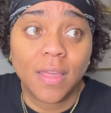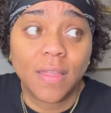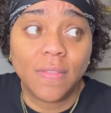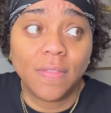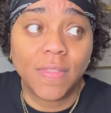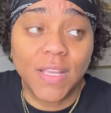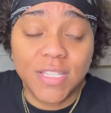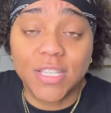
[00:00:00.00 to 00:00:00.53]

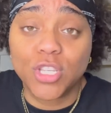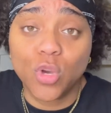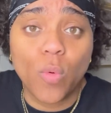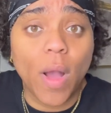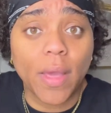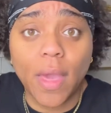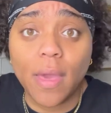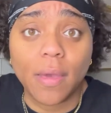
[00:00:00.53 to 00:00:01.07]
This is who
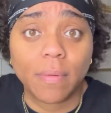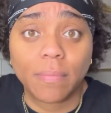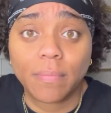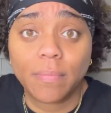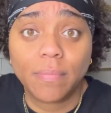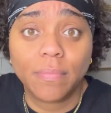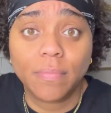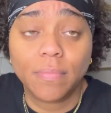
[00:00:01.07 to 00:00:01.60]
I am.
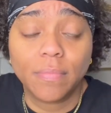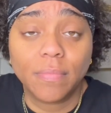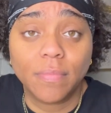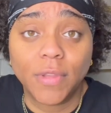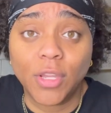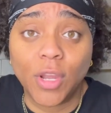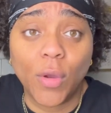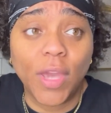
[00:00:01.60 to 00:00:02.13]

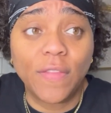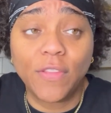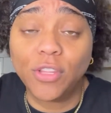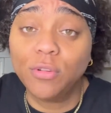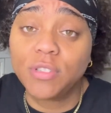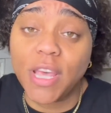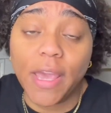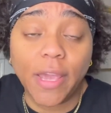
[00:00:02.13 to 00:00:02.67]
Either
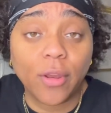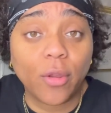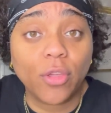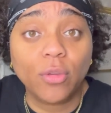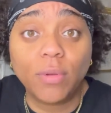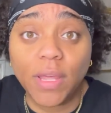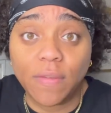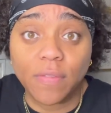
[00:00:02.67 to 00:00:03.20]
you take it or
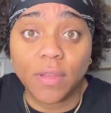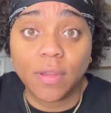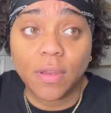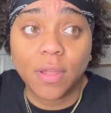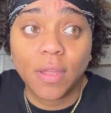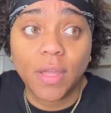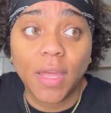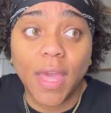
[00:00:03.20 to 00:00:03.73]
you leave it.
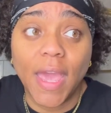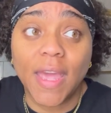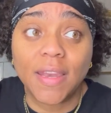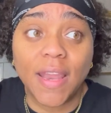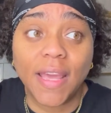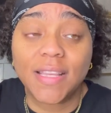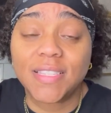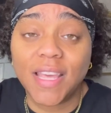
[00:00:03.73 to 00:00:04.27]
And
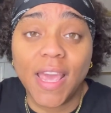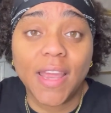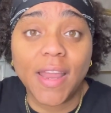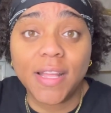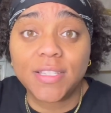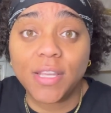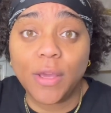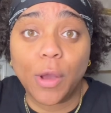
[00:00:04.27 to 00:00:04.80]
like saying
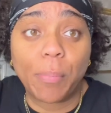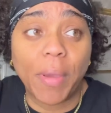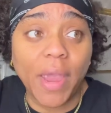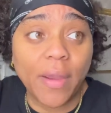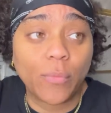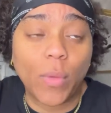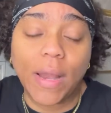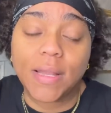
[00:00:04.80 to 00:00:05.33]
that to your
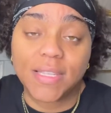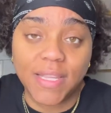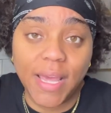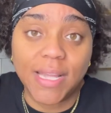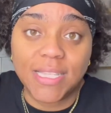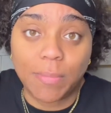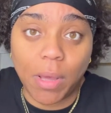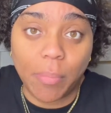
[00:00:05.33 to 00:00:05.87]
parent, well, I didn't say
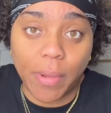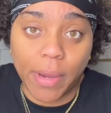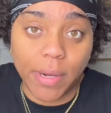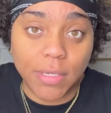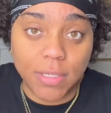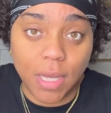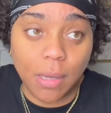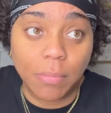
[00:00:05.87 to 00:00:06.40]
it to my
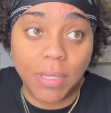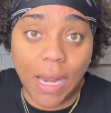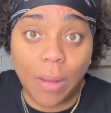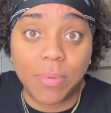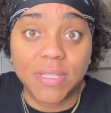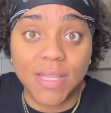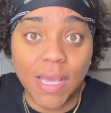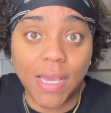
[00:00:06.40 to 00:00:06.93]
parents, y'all, but I
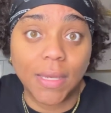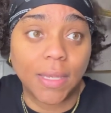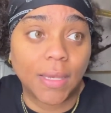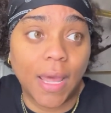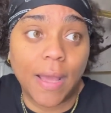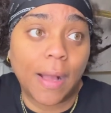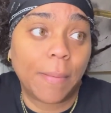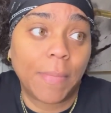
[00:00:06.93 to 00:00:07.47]
was thinking it like,